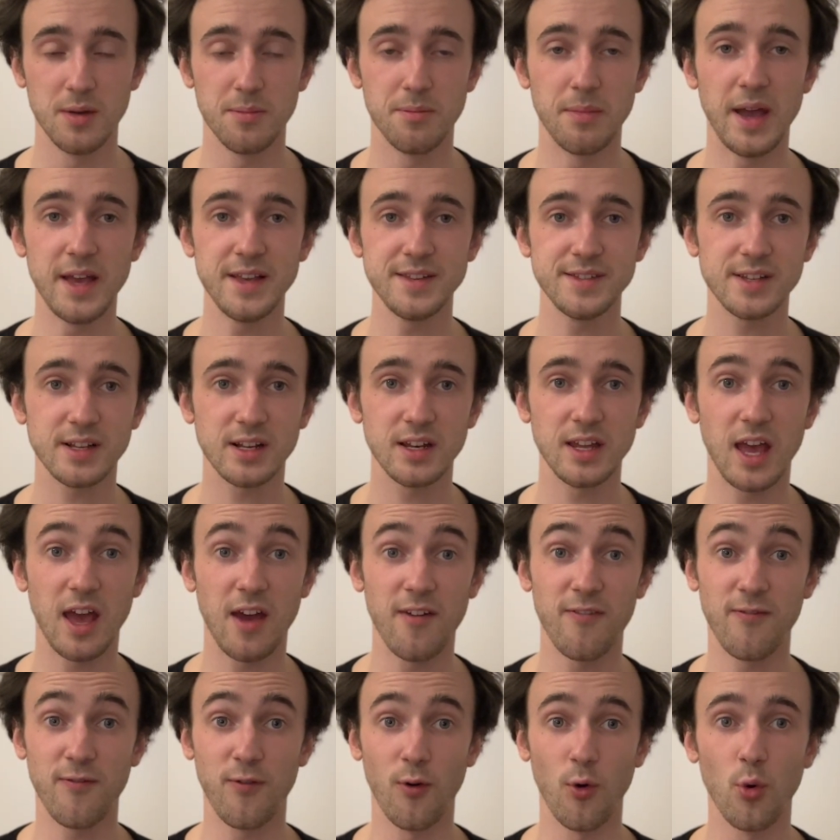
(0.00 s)
Basically a
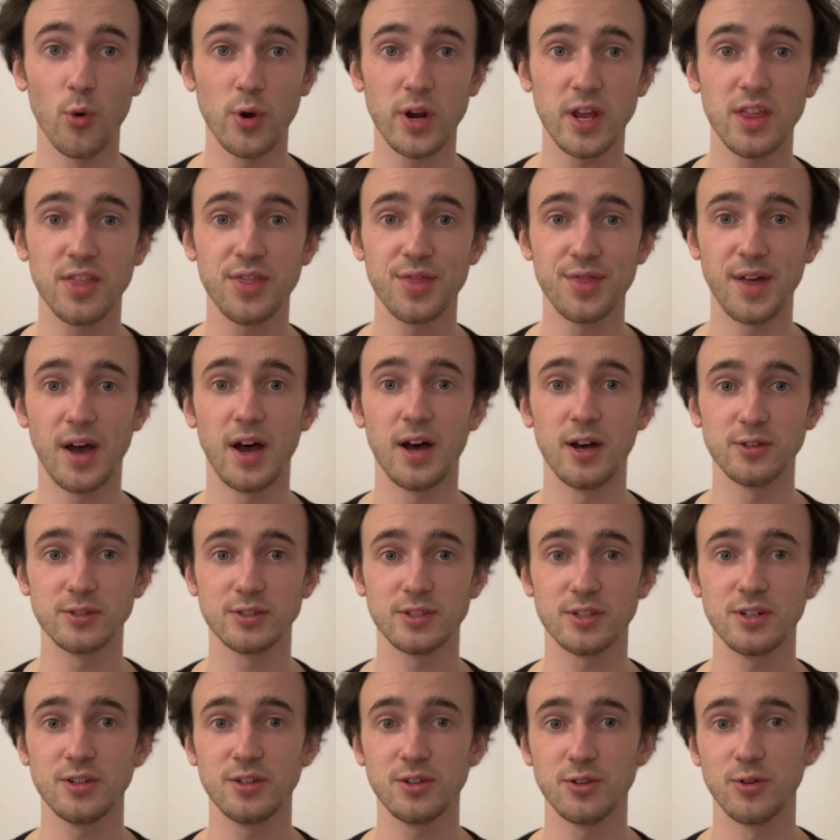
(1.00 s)

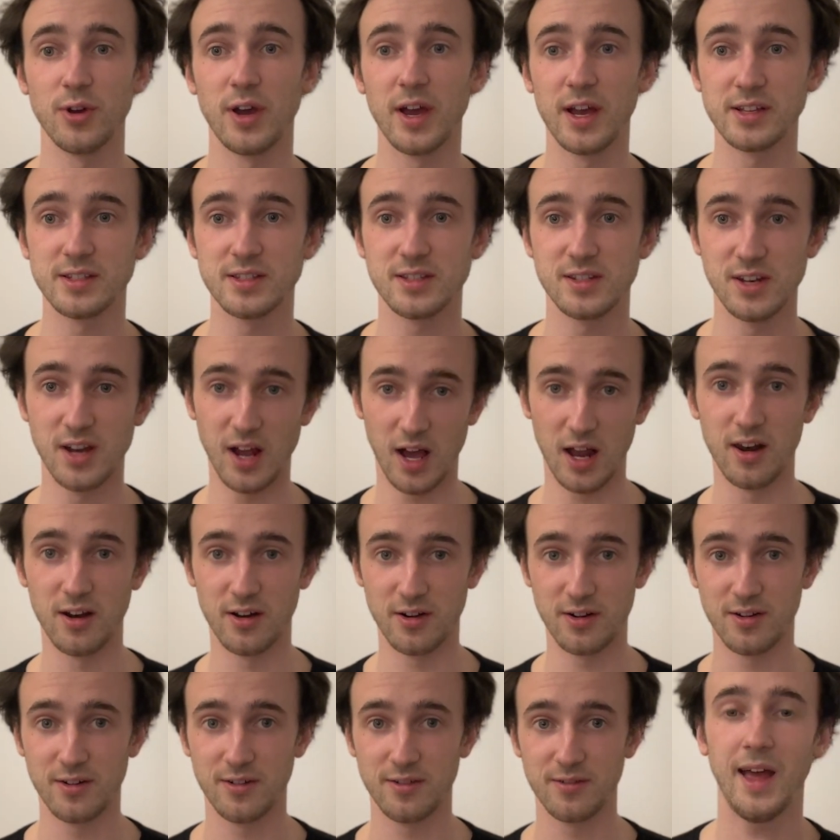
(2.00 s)

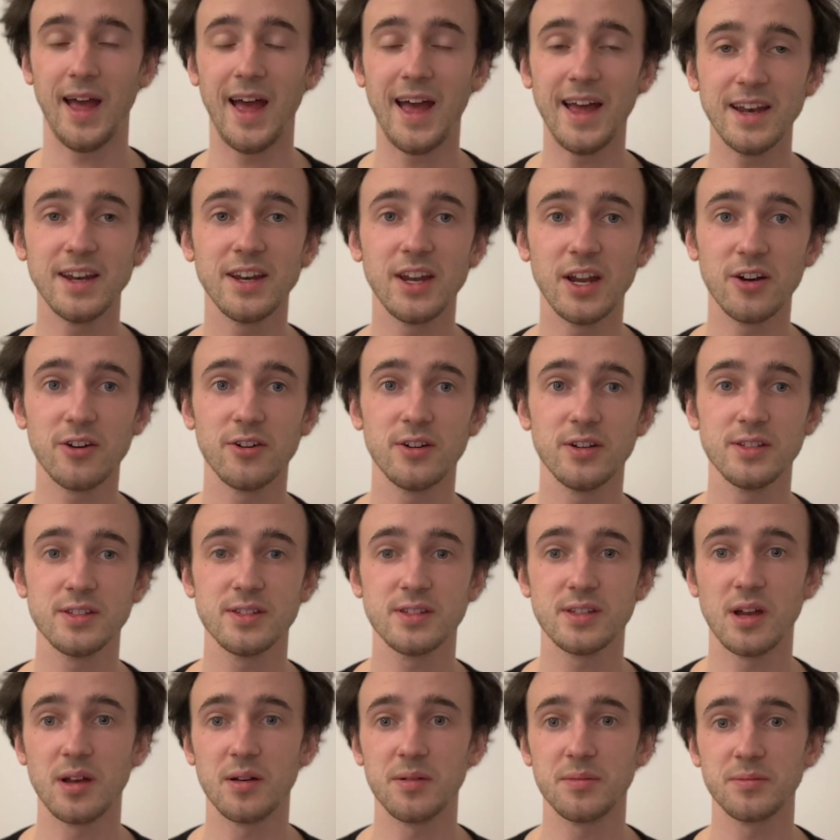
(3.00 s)
$40,000. And there is
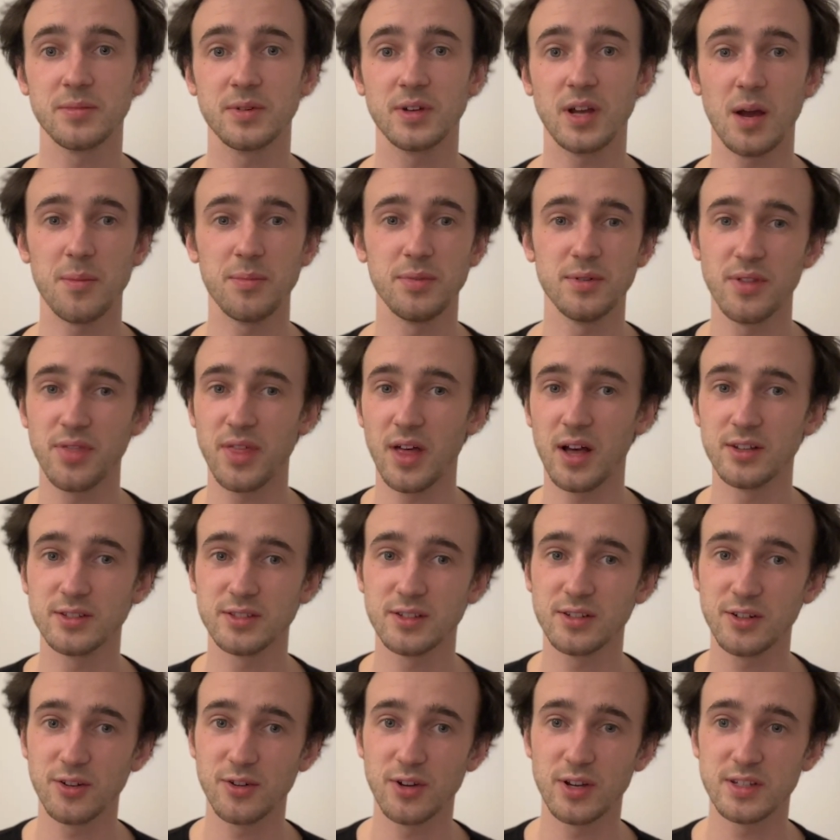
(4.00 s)
some couple
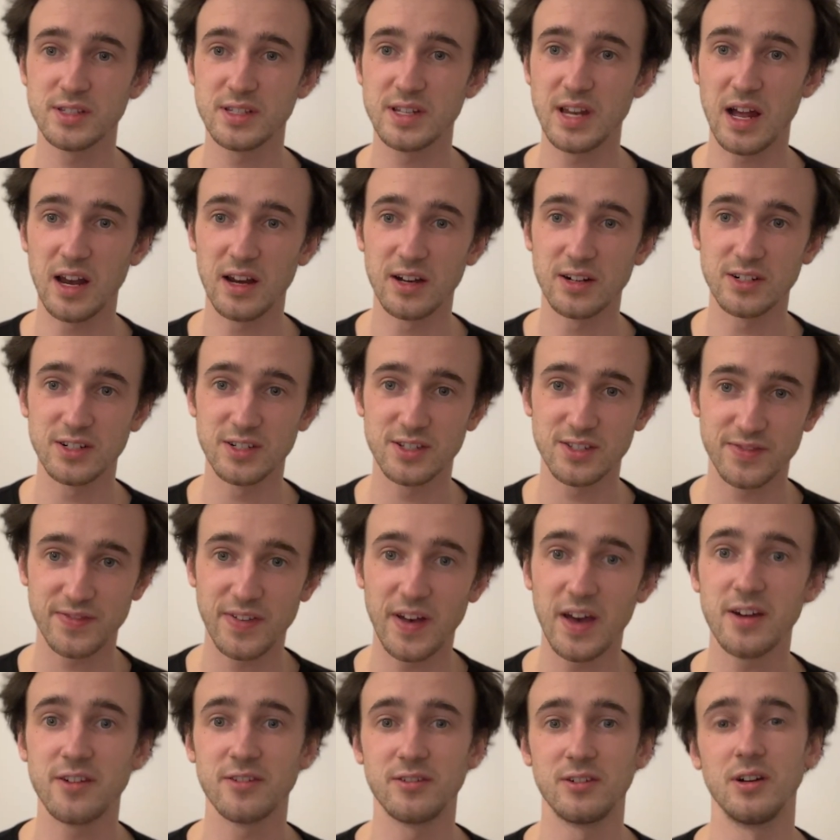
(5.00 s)
thousand US
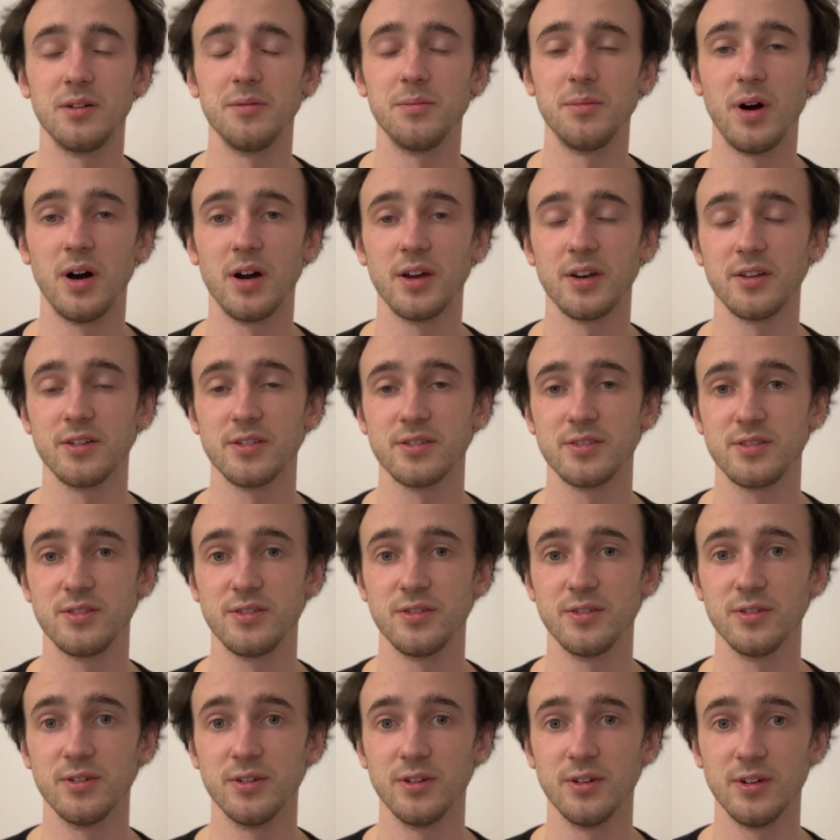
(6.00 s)
federal bonus
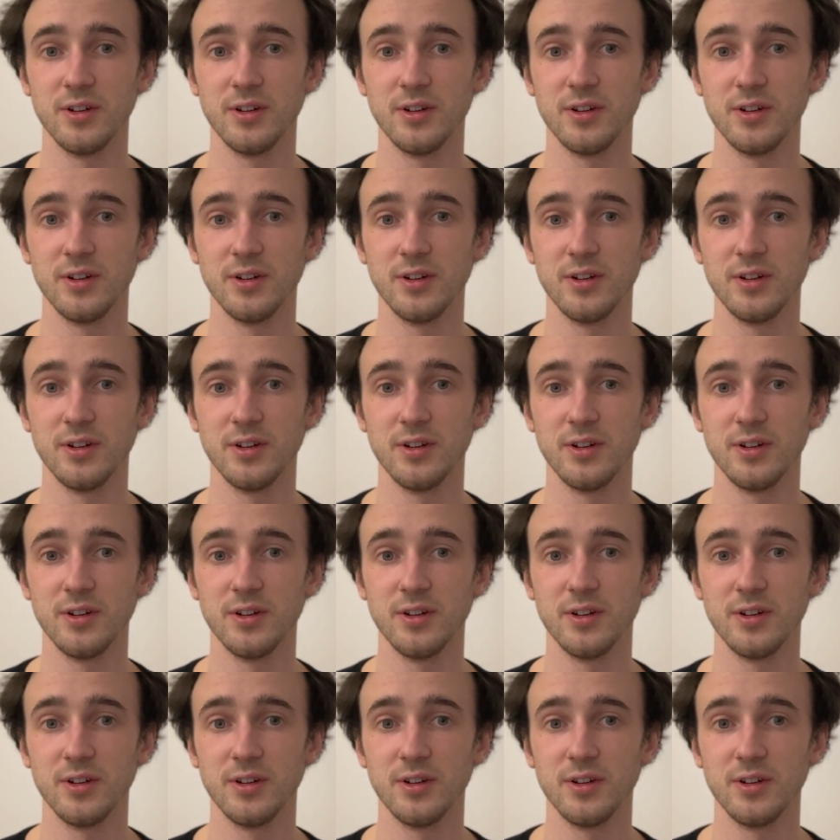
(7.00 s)
too.